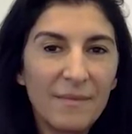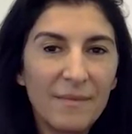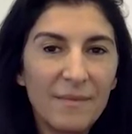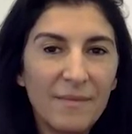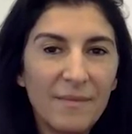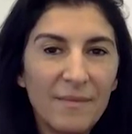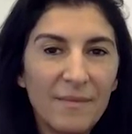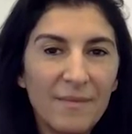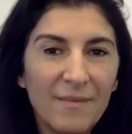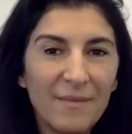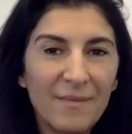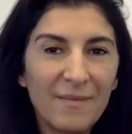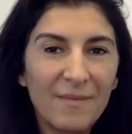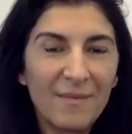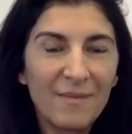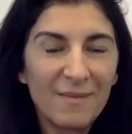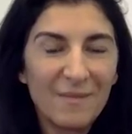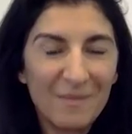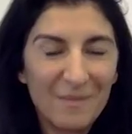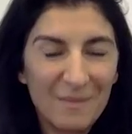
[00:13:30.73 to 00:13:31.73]

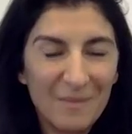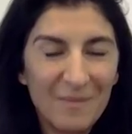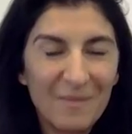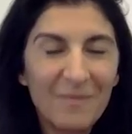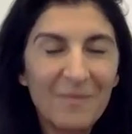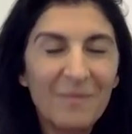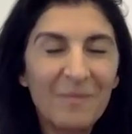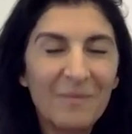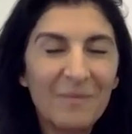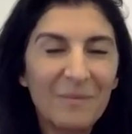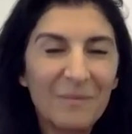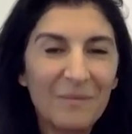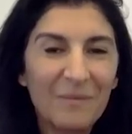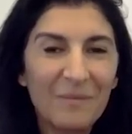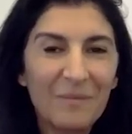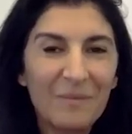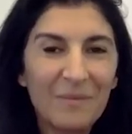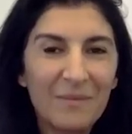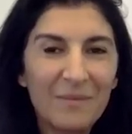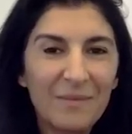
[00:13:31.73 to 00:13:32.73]

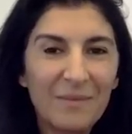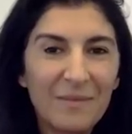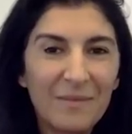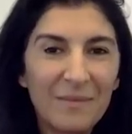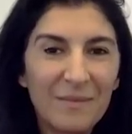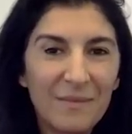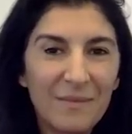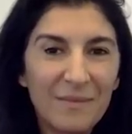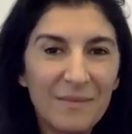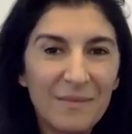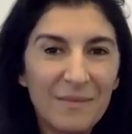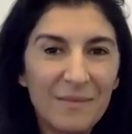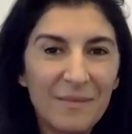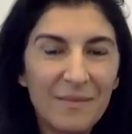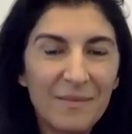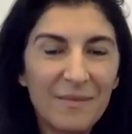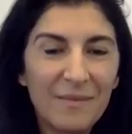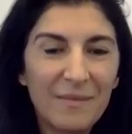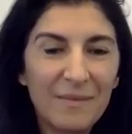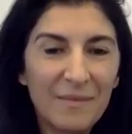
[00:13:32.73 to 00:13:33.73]

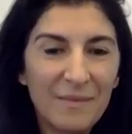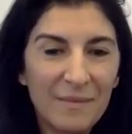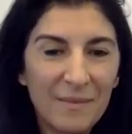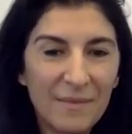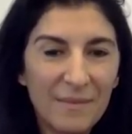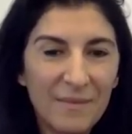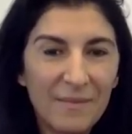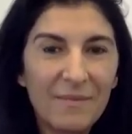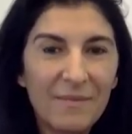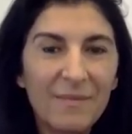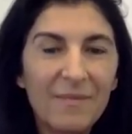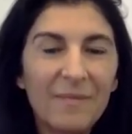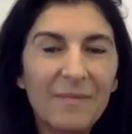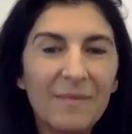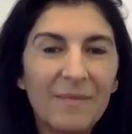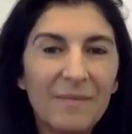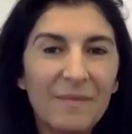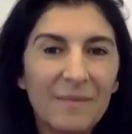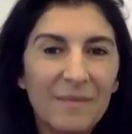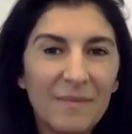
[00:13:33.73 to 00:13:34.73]

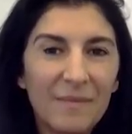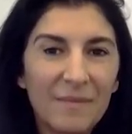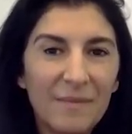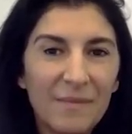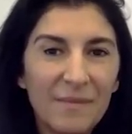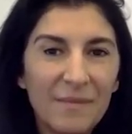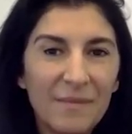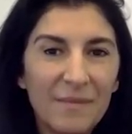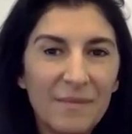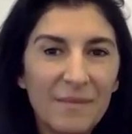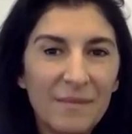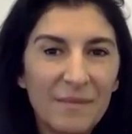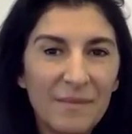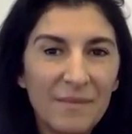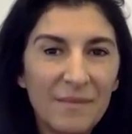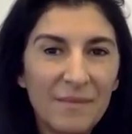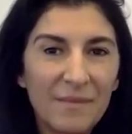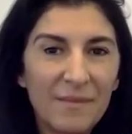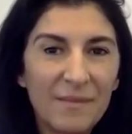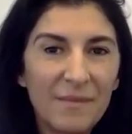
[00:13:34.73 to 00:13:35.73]

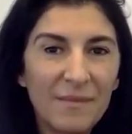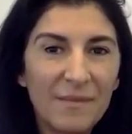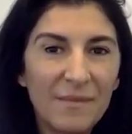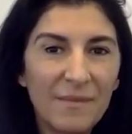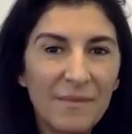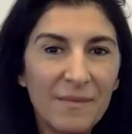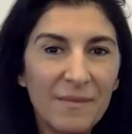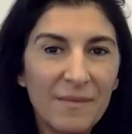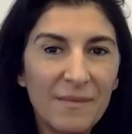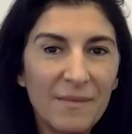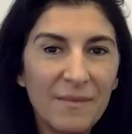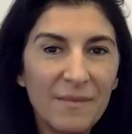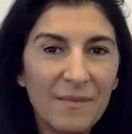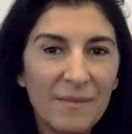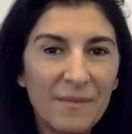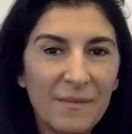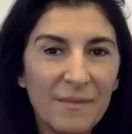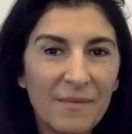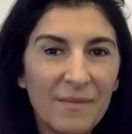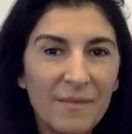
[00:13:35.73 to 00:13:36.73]

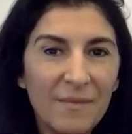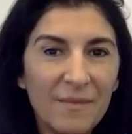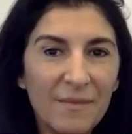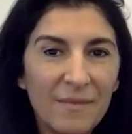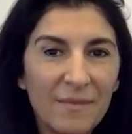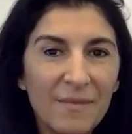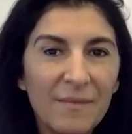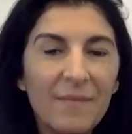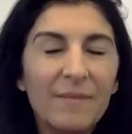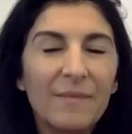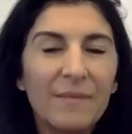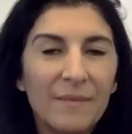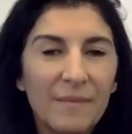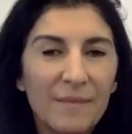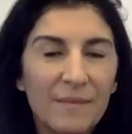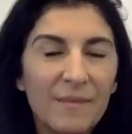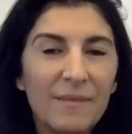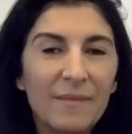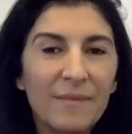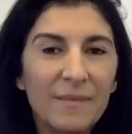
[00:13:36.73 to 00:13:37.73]

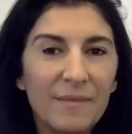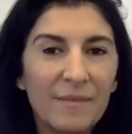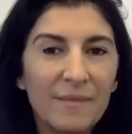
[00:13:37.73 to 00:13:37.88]
(silent)